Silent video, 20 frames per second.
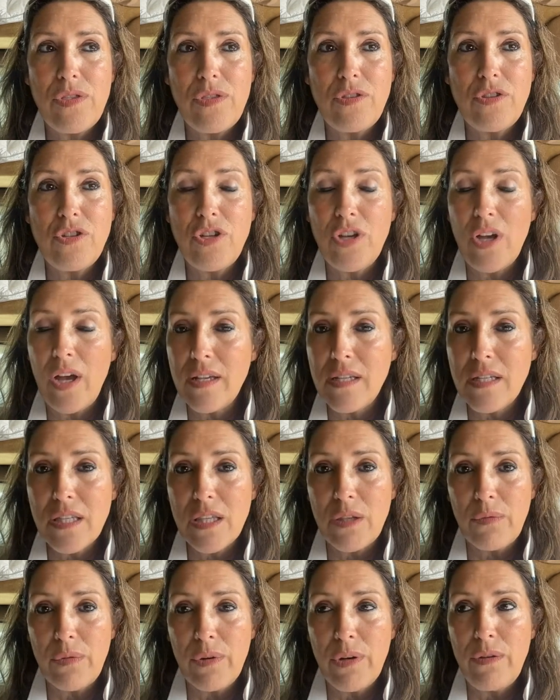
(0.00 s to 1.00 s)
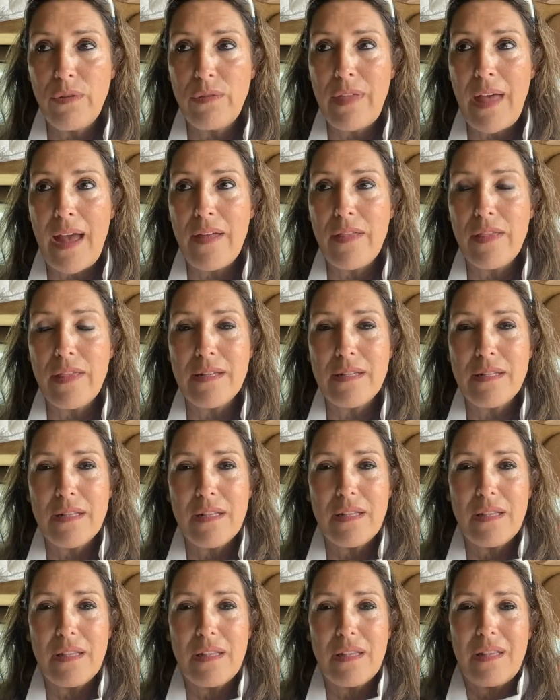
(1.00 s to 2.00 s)
just through that, the
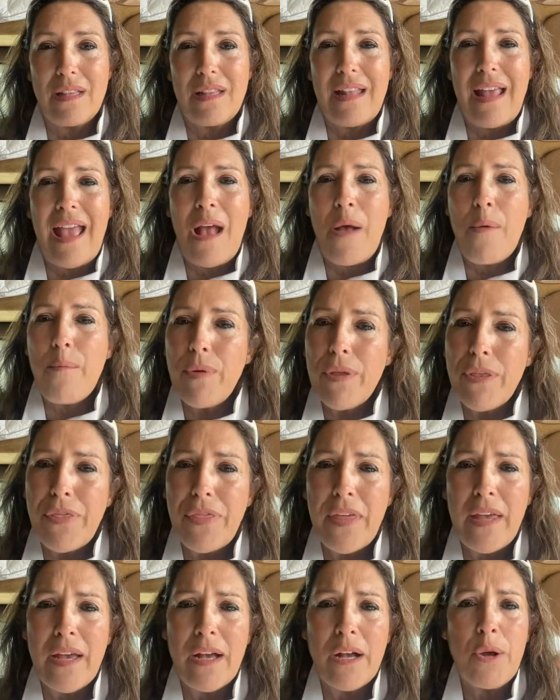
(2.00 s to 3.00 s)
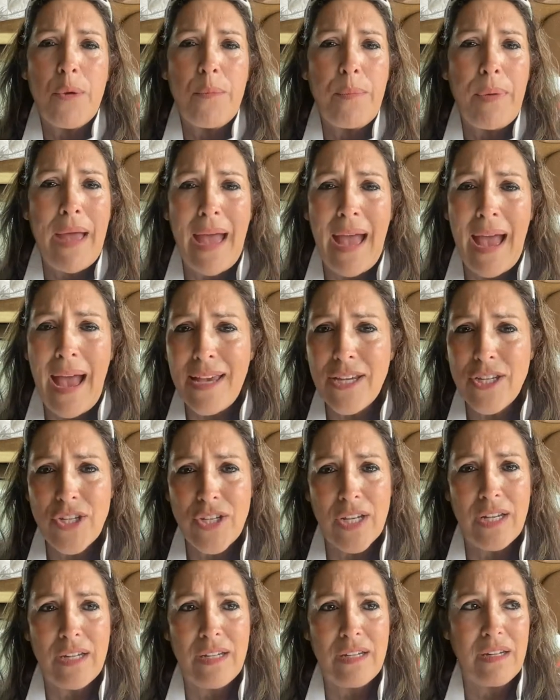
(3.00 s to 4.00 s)
empathy and
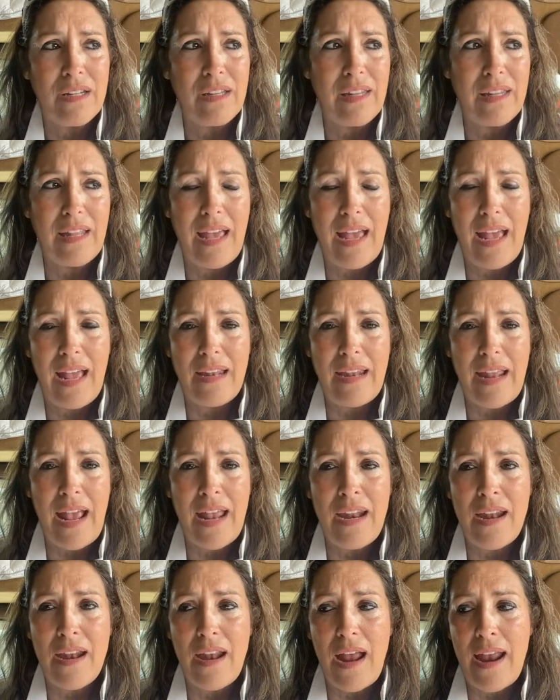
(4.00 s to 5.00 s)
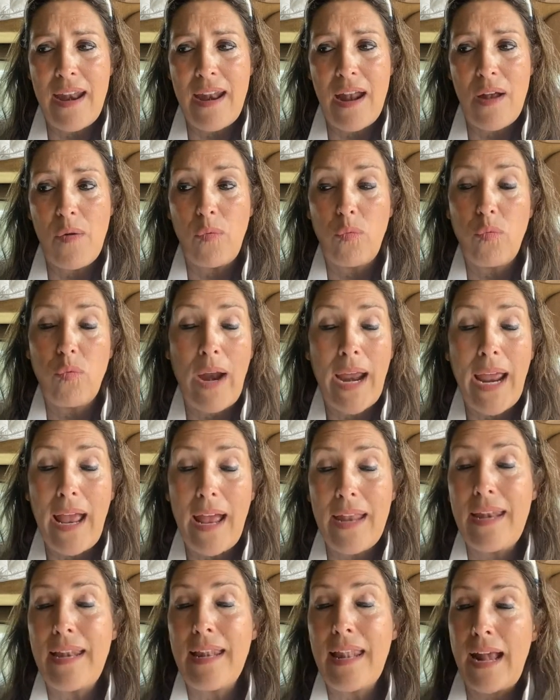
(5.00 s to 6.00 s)
compassion
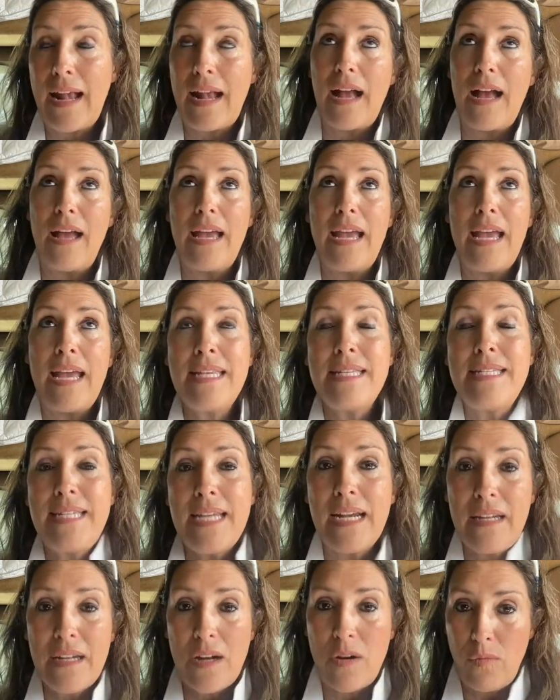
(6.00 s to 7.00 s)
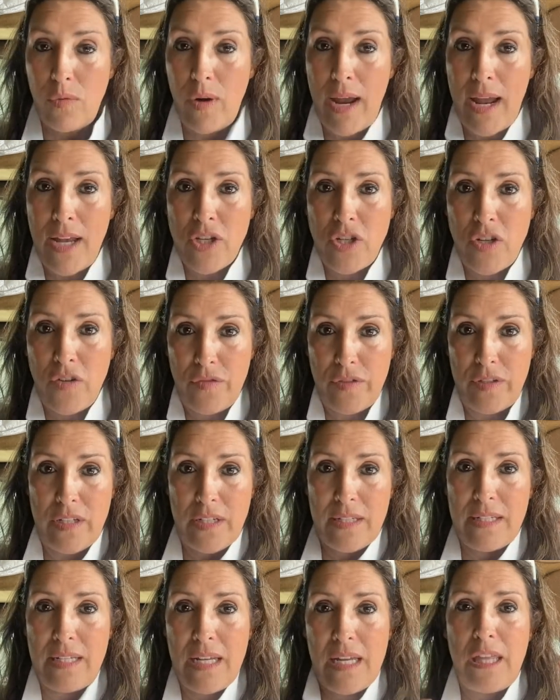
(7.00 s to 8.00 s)
and like a indignant rage
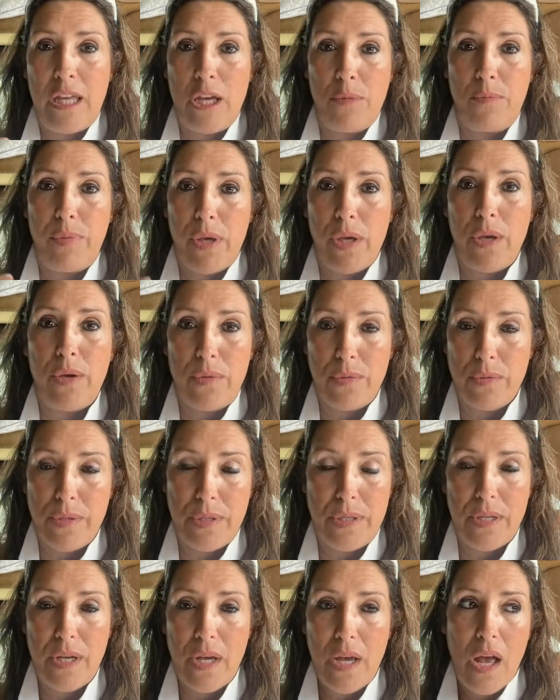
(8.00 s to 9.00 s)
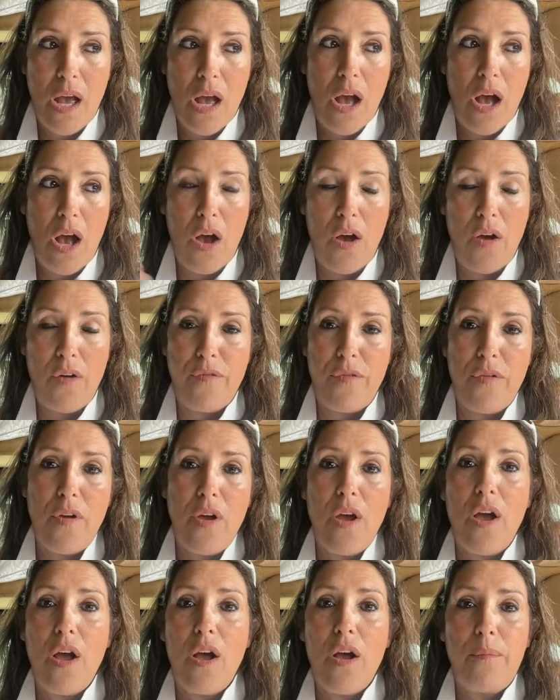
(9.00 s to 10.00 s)
to see the abuse of
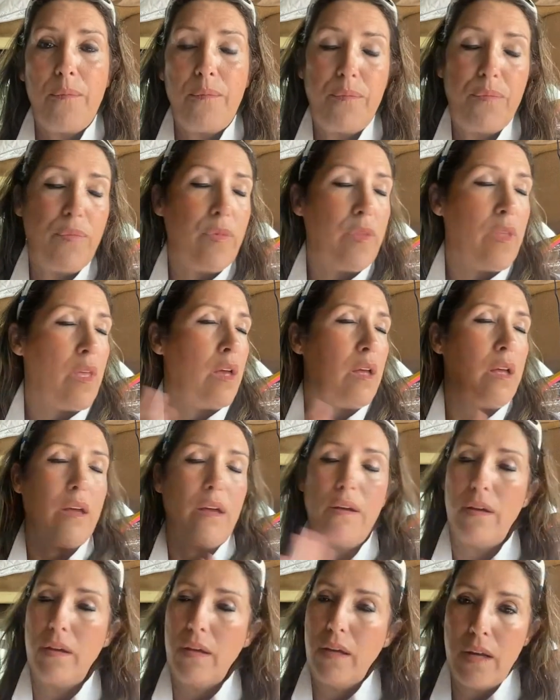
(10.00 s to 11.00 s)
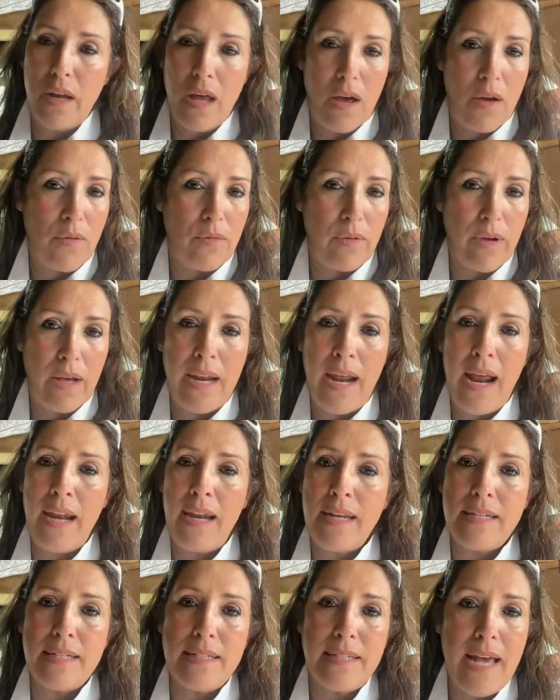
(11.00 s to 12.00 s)
in
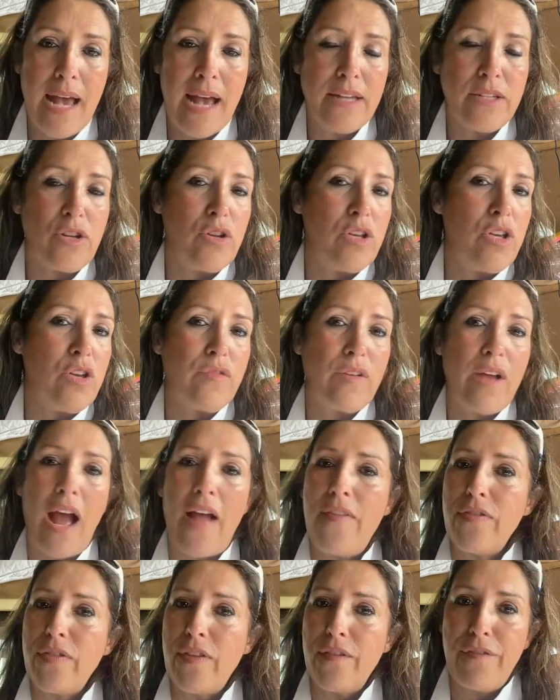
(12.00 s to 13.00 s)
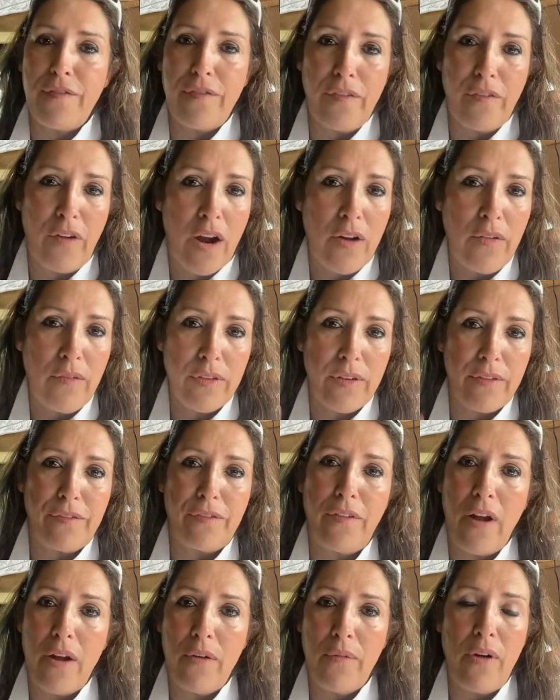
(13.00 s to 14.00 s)
any disaster, you've got the
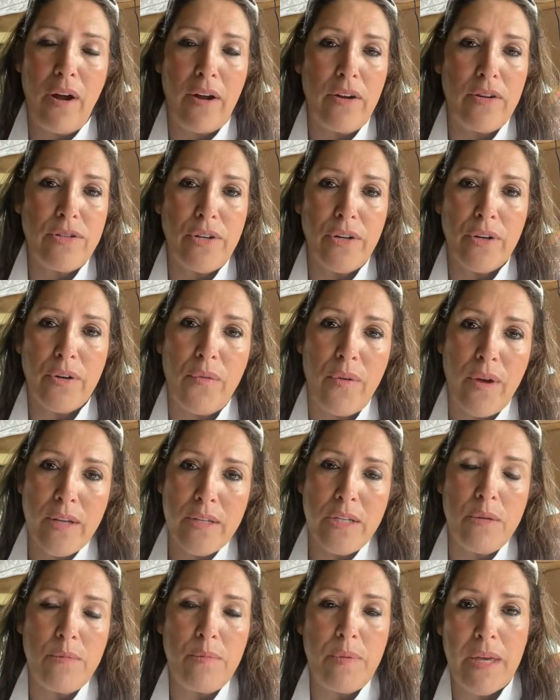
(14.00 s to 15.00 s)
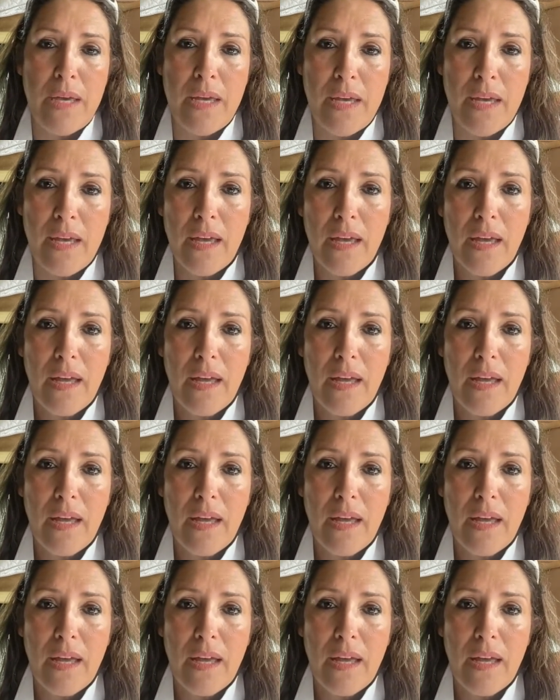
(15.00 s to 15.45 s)
front runners are going to be